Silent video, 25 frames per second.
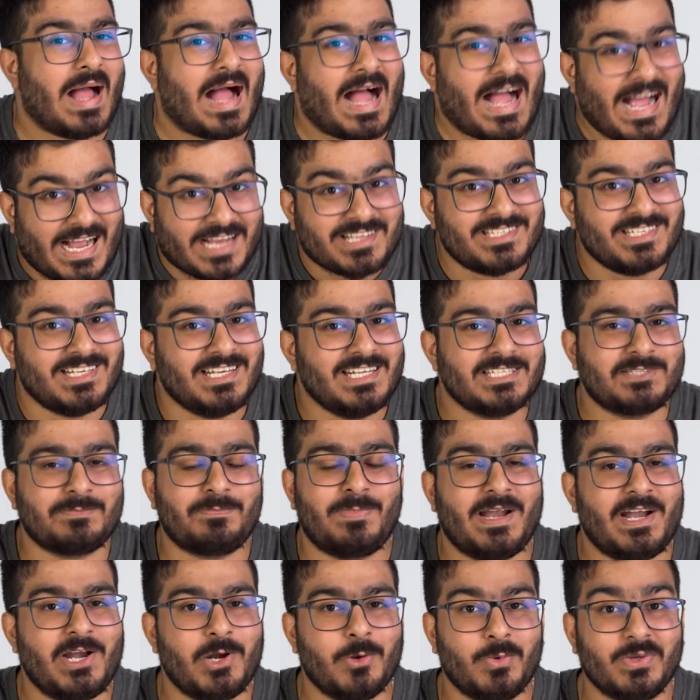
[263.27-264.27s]
actually
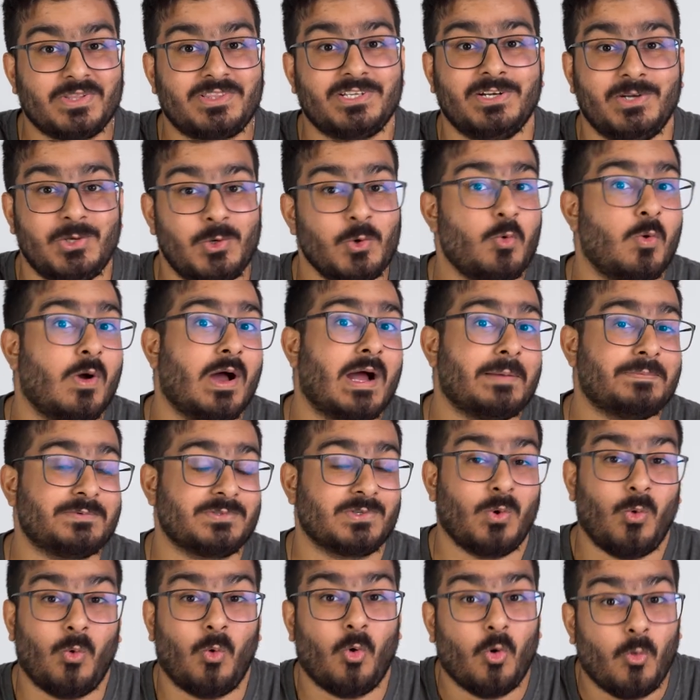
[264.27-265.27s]
spend with two apps
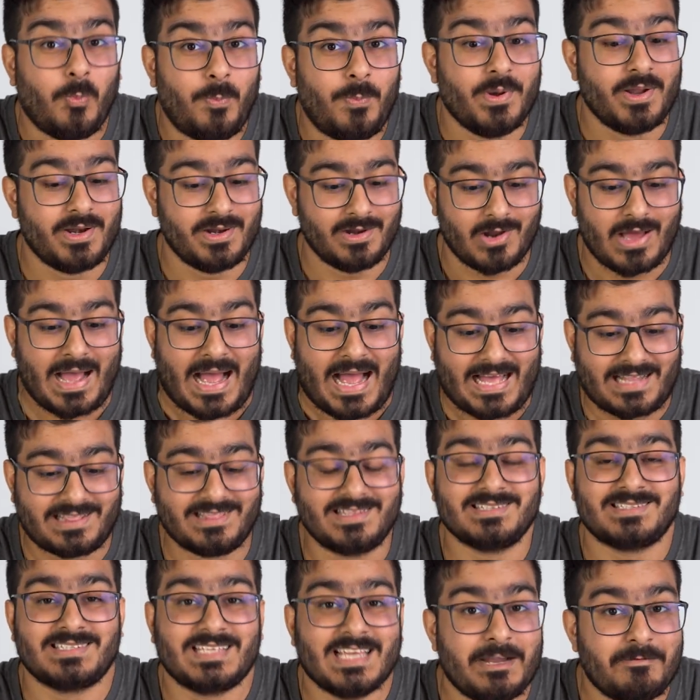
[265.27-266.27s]
open at the
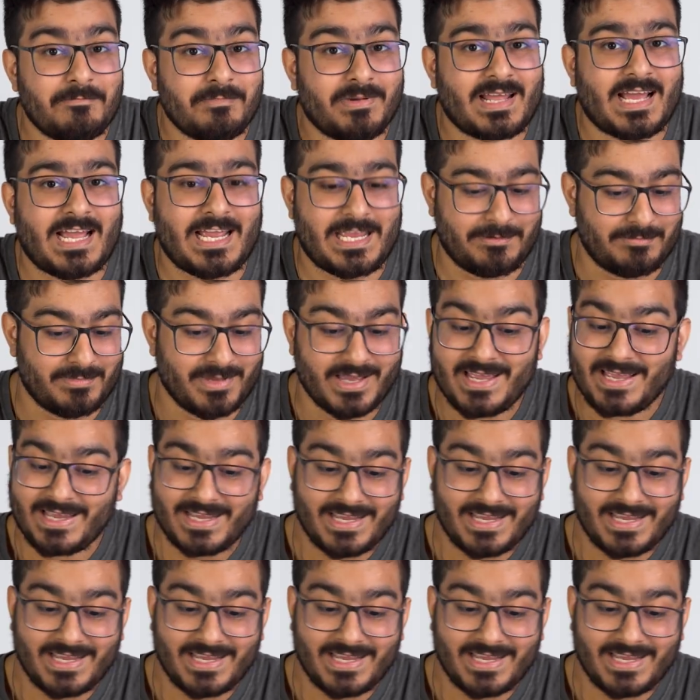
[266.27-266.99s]
same time?